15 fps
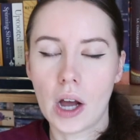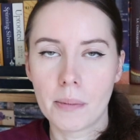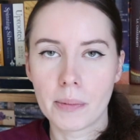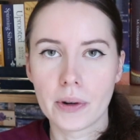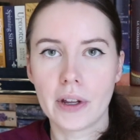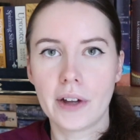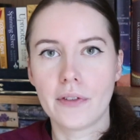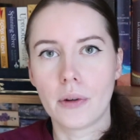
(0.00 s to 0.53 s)

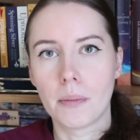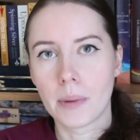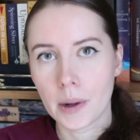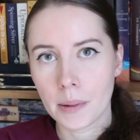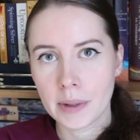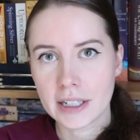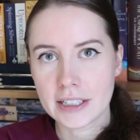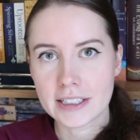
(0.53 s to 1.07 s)
upper level
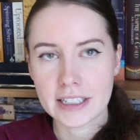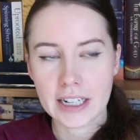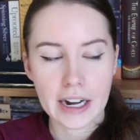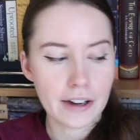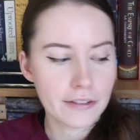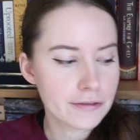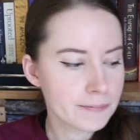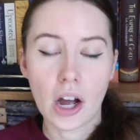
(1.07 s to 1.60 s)
permanent
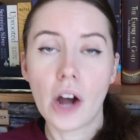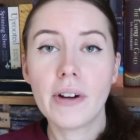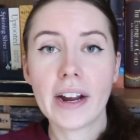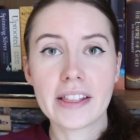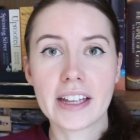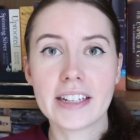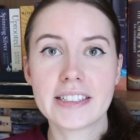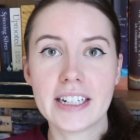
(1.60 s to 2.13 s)
staff. All
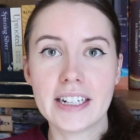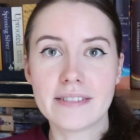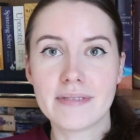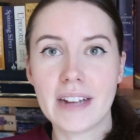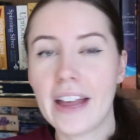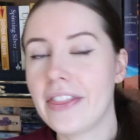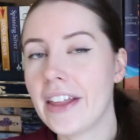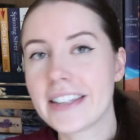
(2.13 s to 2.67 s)
right, that's
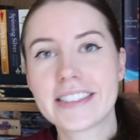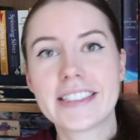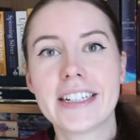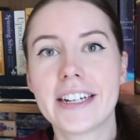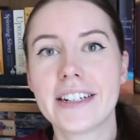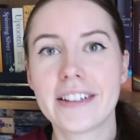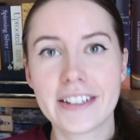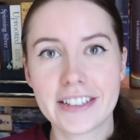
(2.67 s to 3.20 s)
it. And that's
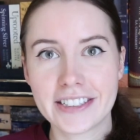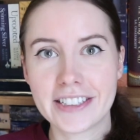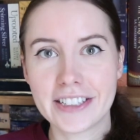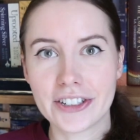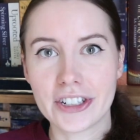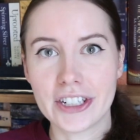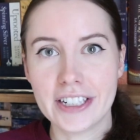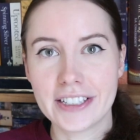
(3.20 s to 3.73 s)
the end of this
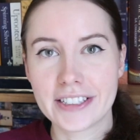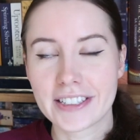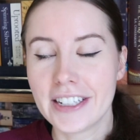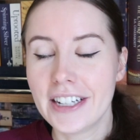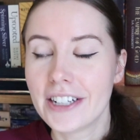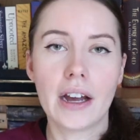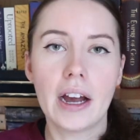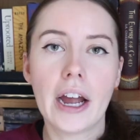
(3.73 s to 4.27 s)
series.
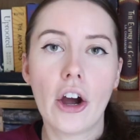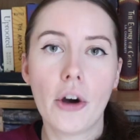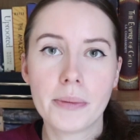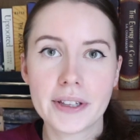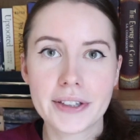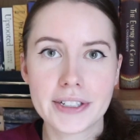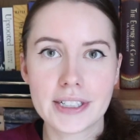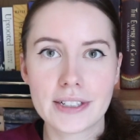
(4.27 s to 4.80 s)
I
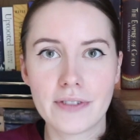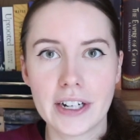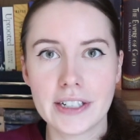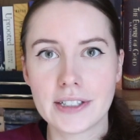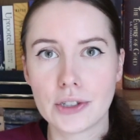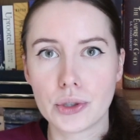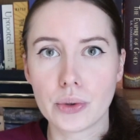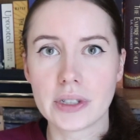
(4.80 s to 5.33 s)
hope that this
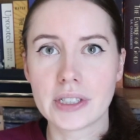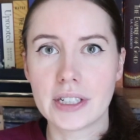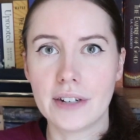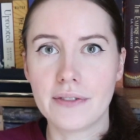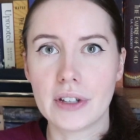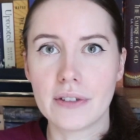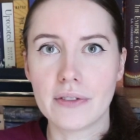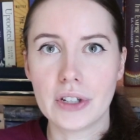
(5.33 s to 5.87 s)
advice and tools that
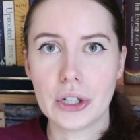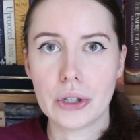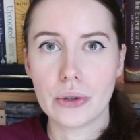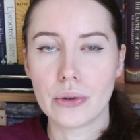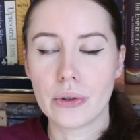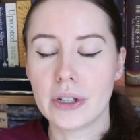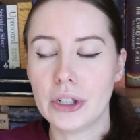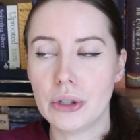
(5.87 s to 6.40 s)
I've given
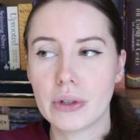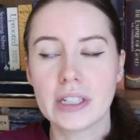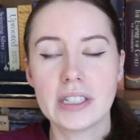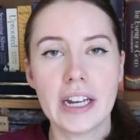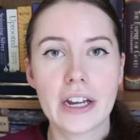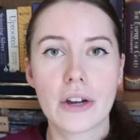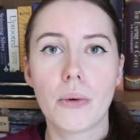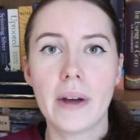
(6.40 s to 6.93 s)
you, you can
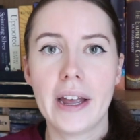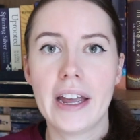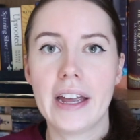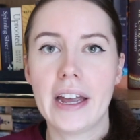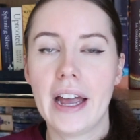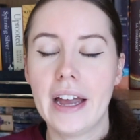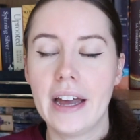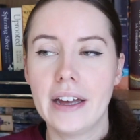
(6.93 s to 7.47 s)
take
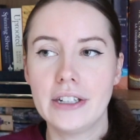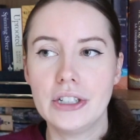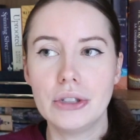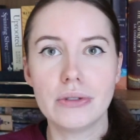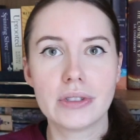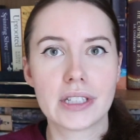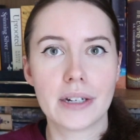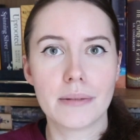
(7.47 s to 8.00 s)
away and
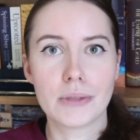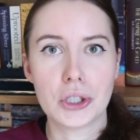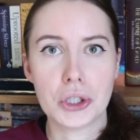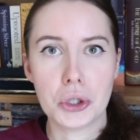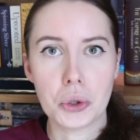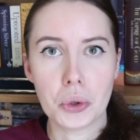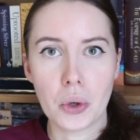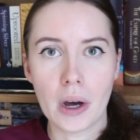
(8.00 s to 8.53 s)
use them
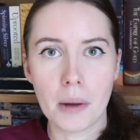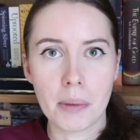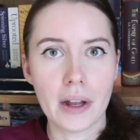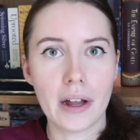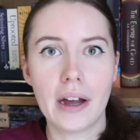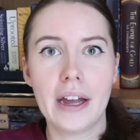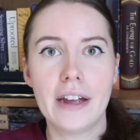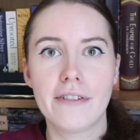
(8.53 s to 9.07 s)
to
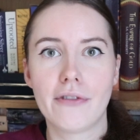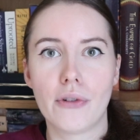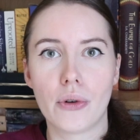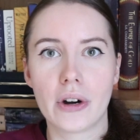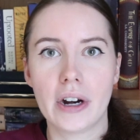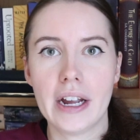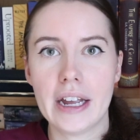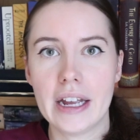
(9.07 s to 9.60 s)
apply
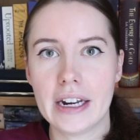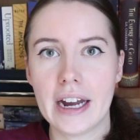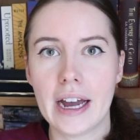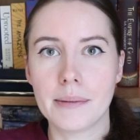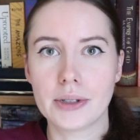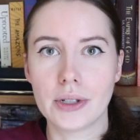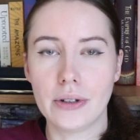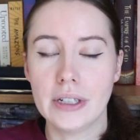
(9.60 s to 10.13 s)
for an
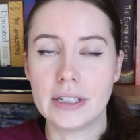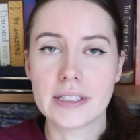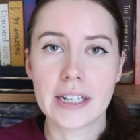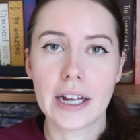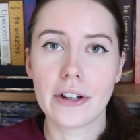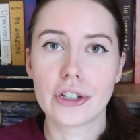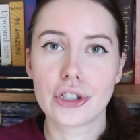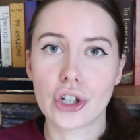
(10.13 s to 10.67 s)
absolutely
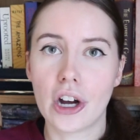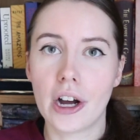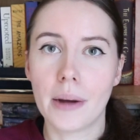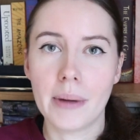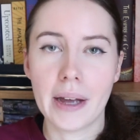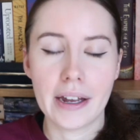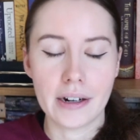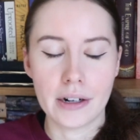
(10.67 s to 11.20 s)
stellar
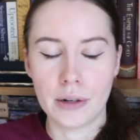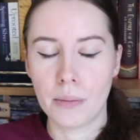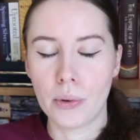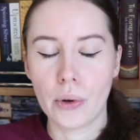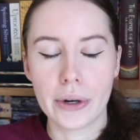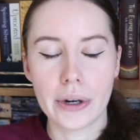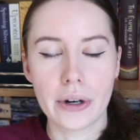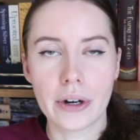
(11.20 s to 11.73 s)
job at an
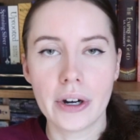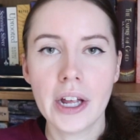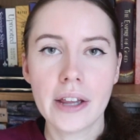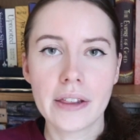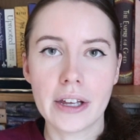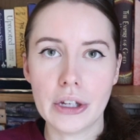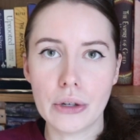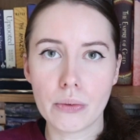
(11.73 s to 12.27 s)
employer
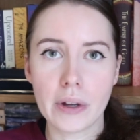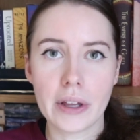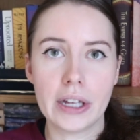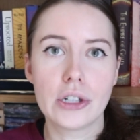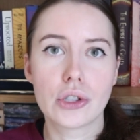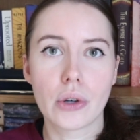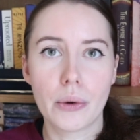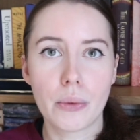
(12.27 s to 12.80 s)
that you
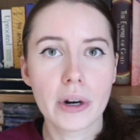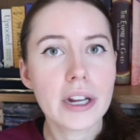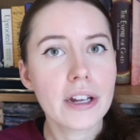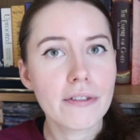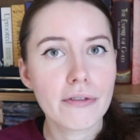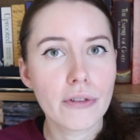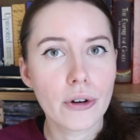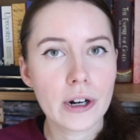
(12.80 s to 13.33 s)
really enjoy
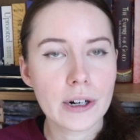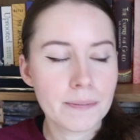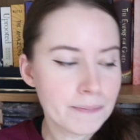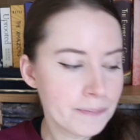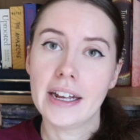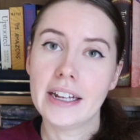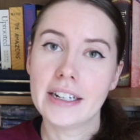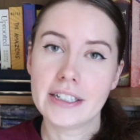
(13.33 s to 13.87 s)
working for,
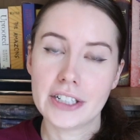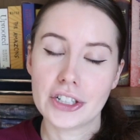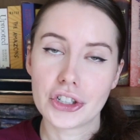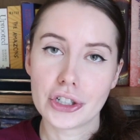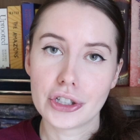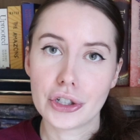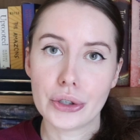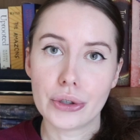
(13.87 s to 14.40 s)
in
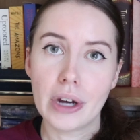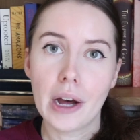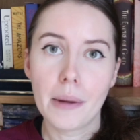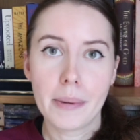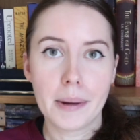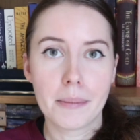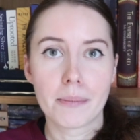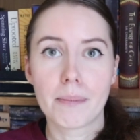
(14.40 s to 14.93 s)
addition to
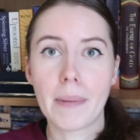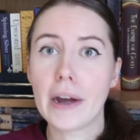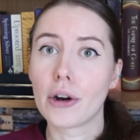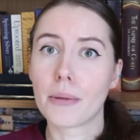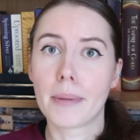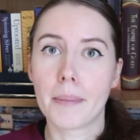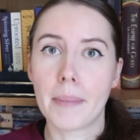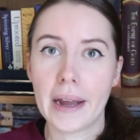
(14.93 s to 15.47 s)
helping
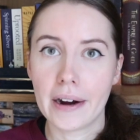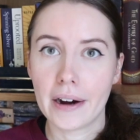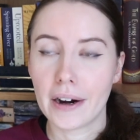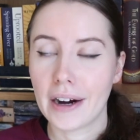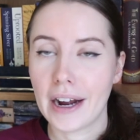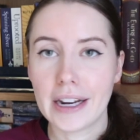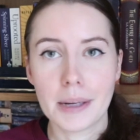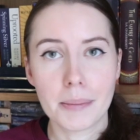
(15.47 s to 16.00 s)
better
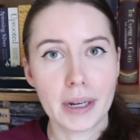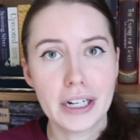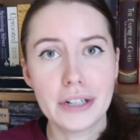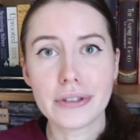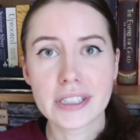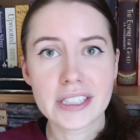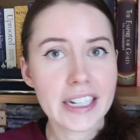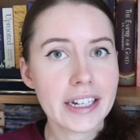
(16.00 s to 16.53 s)
prepare anybody
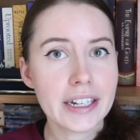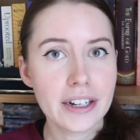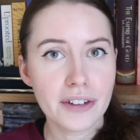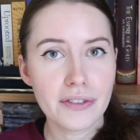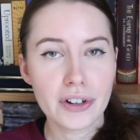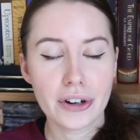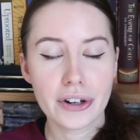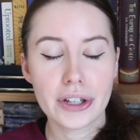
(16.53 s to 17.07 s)
who's thinking
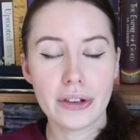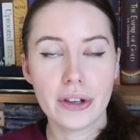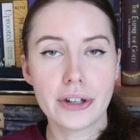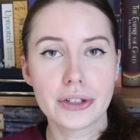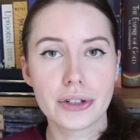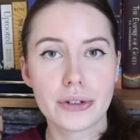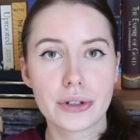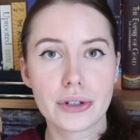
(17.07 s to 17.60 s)
of an
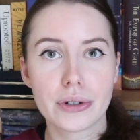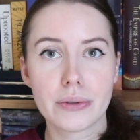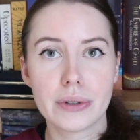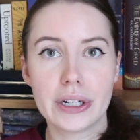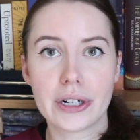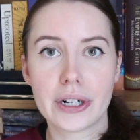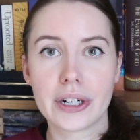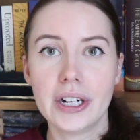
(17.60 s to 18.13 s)
archaeological
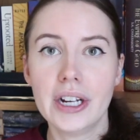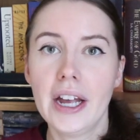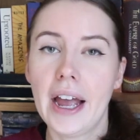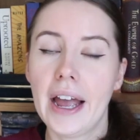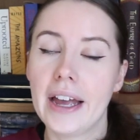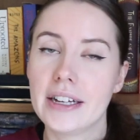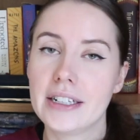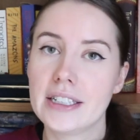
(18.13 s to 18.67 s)
career
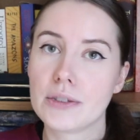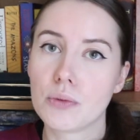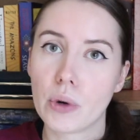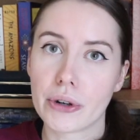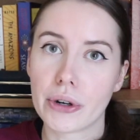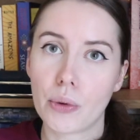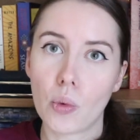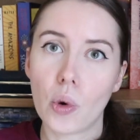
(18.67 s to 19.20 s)
and is
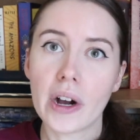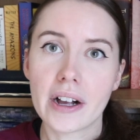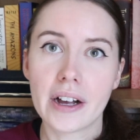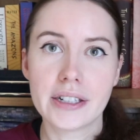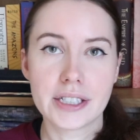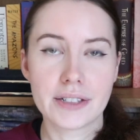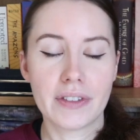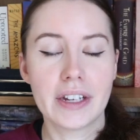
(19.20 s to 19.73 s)
wondering what
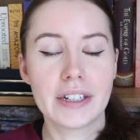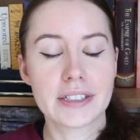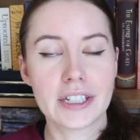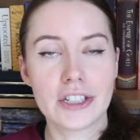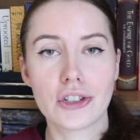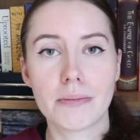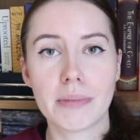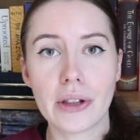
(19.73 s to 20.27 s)
kinds of things
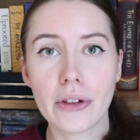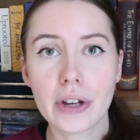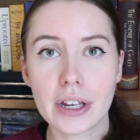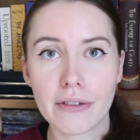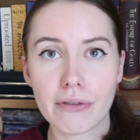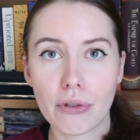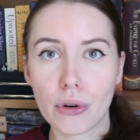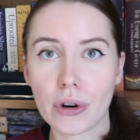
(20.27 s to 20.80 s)
they should be
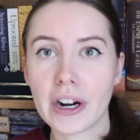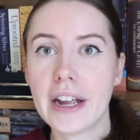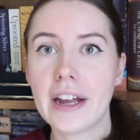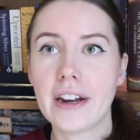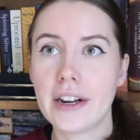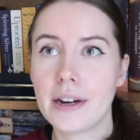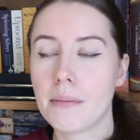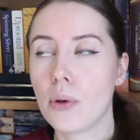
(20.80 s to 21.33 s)
looking for
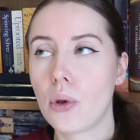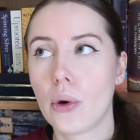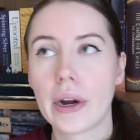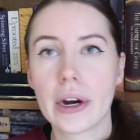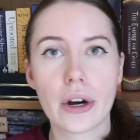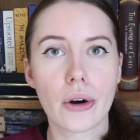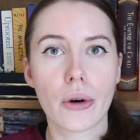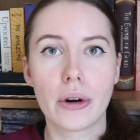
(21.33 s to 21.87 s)
in an
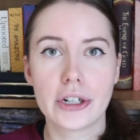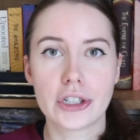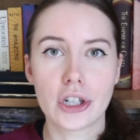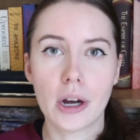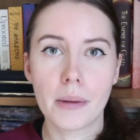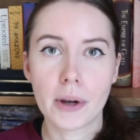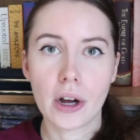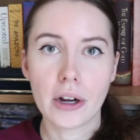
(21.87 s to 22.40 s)
employer or a
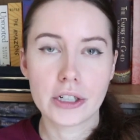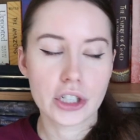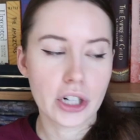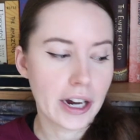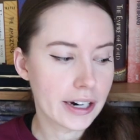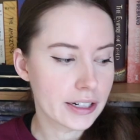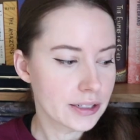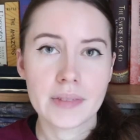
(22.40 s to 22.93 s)
job
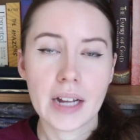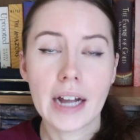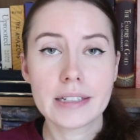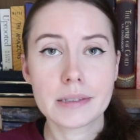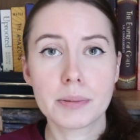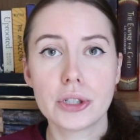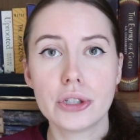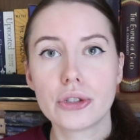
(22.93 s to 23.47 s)
contract.
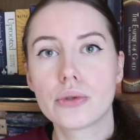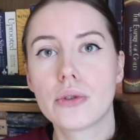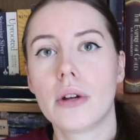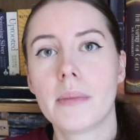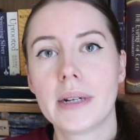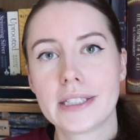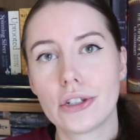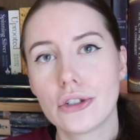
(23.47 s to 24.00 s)
As per
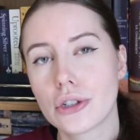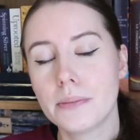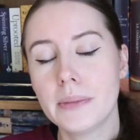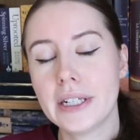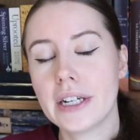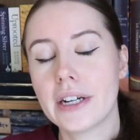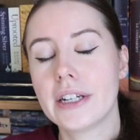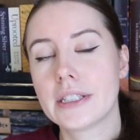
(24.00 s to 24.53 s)
usual, my social
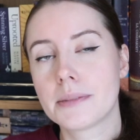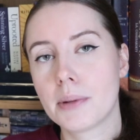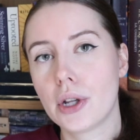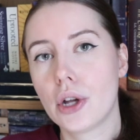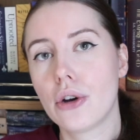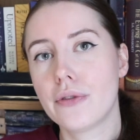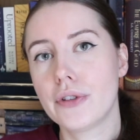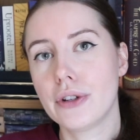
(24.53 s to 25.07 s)
media is
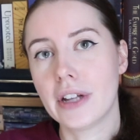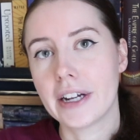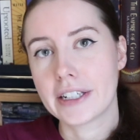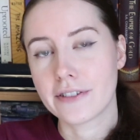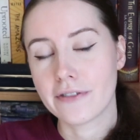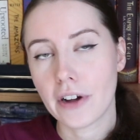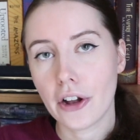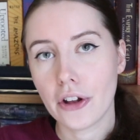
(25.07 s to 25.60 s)
below if you'd
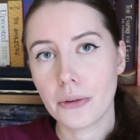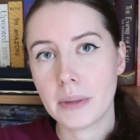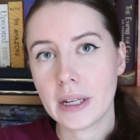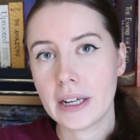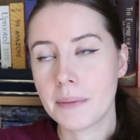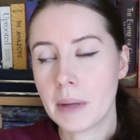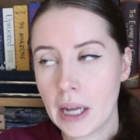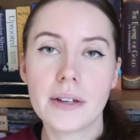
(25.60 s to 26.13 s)
like to follow
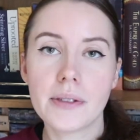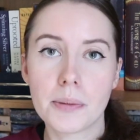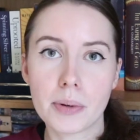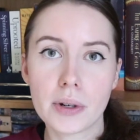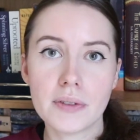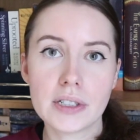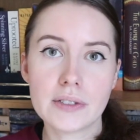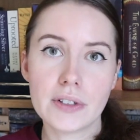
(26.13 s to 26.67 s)
me. The
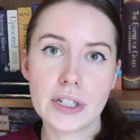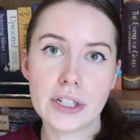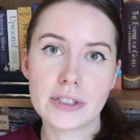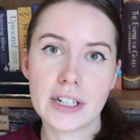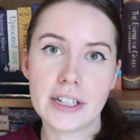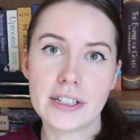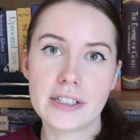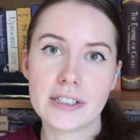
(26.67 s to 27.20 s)
previous
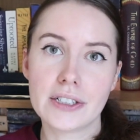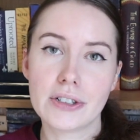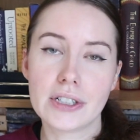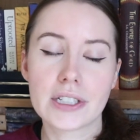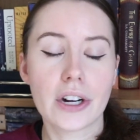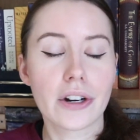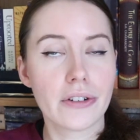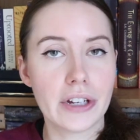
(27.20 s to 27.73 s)
videos in this
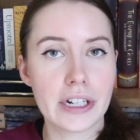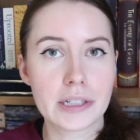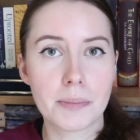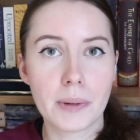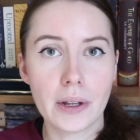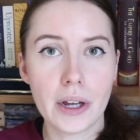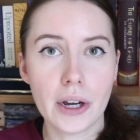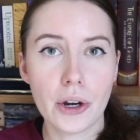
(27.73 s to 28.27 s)
series are linked
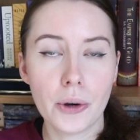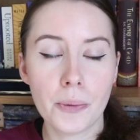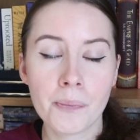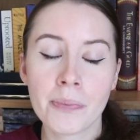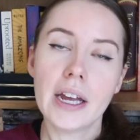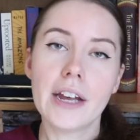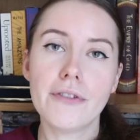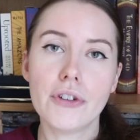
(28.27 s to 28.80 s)

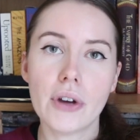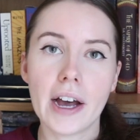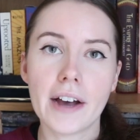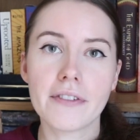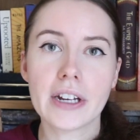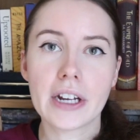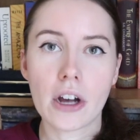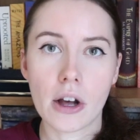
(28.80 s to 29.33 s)
below. If you have any